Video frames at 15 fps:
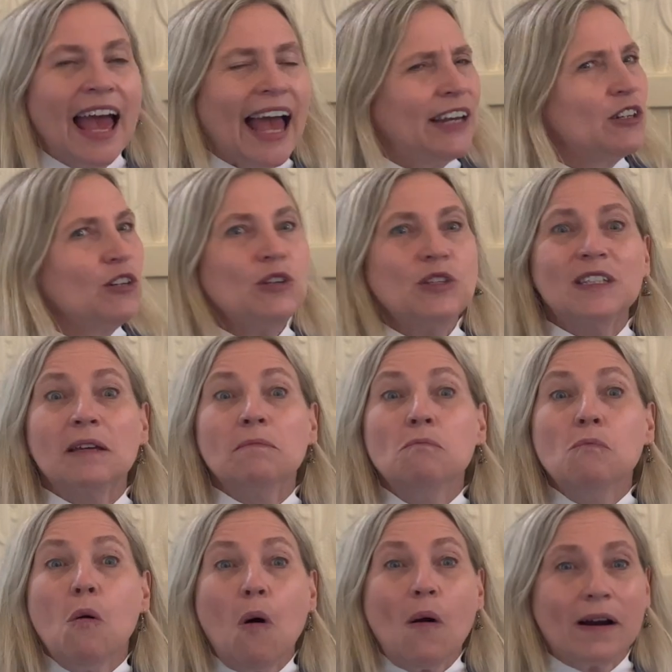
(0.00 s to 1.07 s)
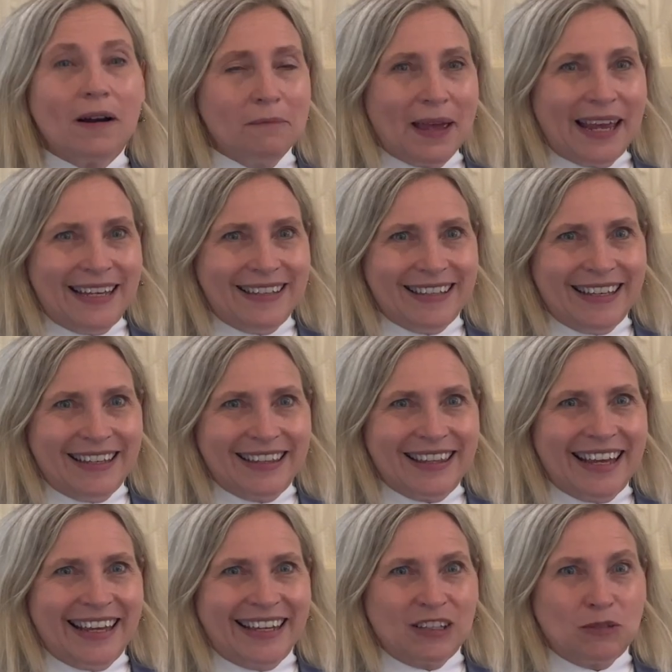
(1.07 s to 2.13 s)
and you'll see more amazing
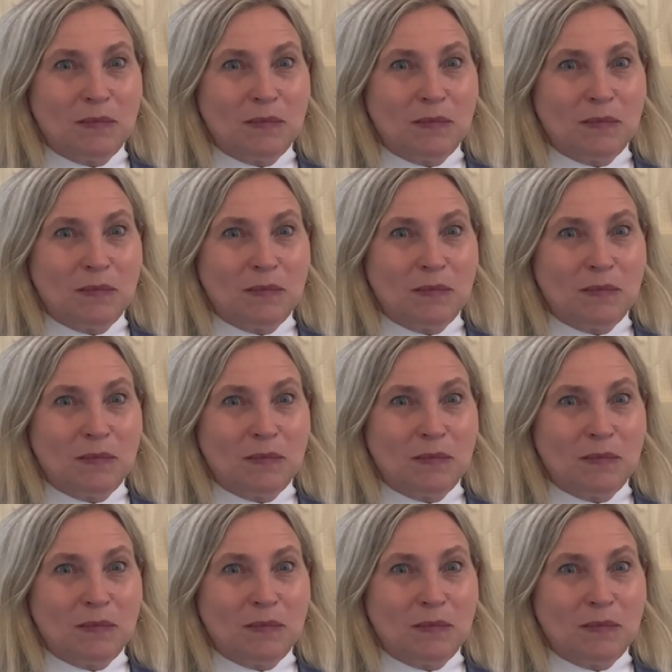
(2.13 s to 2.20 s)
things,